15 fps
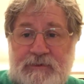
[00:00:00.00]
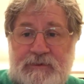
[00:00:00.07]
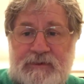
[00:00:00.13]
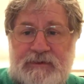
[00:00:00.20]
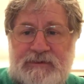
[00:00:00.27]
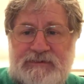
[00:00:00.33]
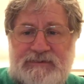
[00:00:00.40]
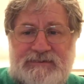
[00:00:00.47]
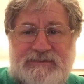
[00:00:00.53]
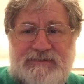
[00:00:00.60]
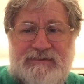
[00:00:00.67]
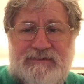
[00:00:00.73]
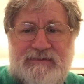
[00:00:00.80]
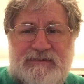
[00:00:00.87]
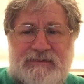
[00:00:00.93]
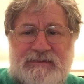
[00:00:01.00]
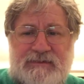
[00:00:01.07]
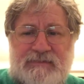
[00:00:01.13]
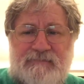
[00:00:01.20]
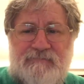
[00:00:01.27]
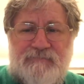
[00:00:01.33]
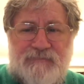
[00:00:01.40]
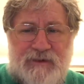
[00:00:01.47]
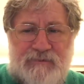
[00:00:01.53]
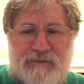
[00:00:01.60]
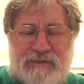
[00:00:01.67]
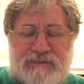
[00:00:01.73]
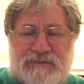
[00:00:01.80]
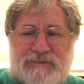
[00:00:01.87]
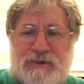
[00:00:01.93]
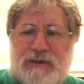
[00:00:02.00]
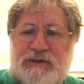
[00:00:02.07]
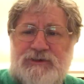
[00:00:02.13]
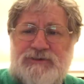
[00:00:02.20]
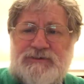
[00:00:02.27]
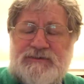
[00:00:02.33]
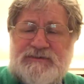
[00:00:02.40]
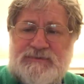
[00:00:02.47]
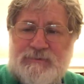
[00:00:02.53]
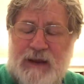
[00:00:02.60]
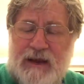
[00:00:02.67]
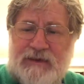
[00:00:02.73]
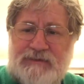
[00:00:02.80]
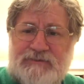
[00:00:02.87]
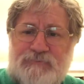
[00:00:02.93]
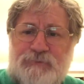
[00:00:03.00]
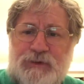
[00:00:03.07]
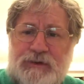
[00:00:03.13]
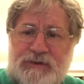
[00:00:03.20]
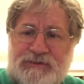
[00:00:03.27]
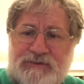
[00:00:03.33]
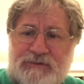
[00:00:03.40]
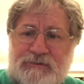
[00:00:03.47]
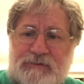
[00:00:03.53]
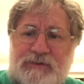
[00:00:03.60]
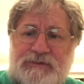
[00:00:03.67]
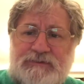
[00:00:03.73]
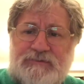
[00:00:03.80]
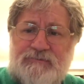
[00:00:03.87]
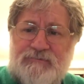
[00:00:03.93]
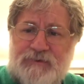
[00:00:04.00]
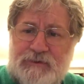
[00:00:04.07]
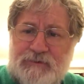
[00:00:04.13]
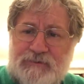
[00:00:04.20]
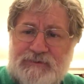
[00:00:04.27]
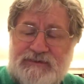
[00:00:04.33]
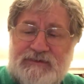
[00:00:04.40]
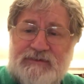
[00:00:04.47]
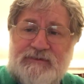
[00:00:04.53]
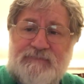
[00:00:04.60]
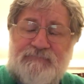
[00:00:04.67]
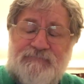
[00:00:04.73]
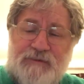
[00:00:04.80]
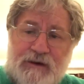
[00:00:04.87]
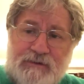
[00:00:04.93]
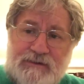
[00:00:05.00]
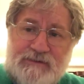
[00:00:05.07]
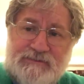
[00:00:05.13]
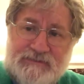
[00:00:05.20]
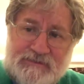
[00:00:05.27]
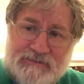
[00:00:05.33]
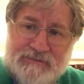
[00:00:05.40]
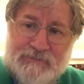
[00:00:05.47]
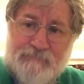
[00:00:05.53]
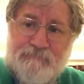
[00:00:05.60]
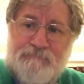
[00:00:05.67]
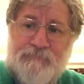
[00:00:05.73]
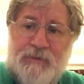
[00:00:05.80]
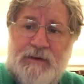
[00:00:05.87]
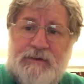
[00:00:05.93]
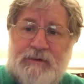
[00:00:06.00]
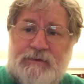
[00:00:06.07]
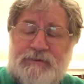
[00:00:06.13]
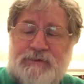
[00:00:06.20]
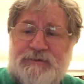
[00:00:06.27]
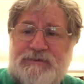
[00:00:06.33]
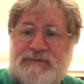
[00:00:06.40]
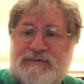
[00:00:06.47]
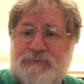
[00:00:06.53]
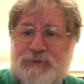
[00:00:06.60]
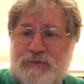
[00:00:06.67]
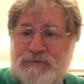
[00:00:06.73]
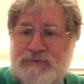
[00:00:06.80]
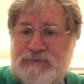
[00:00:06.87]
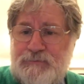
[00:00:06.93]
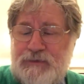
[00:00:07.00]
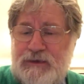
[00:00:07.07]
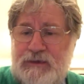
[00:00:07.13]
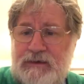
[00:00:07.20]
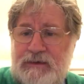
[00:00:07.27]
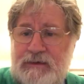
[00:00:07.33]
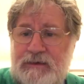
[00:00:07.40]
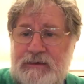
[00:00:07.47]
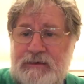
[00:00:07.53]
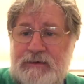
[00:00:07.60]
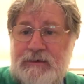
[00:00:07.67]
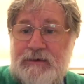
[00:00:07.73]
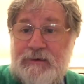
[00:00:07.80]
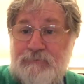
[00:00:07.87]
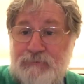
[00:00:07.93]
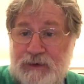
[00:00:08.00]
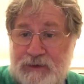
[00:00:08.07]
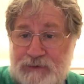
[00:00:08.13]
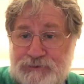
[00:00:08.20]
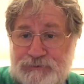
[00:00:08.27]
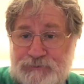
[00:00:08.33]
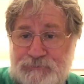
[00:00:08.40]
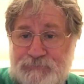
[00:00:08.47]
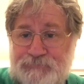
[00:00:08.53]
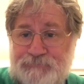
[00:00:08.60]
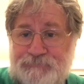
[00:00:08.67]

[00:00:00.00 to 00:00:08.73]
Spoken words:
is very strange. It smacks of political interference in the very system that is supposed to be impartial.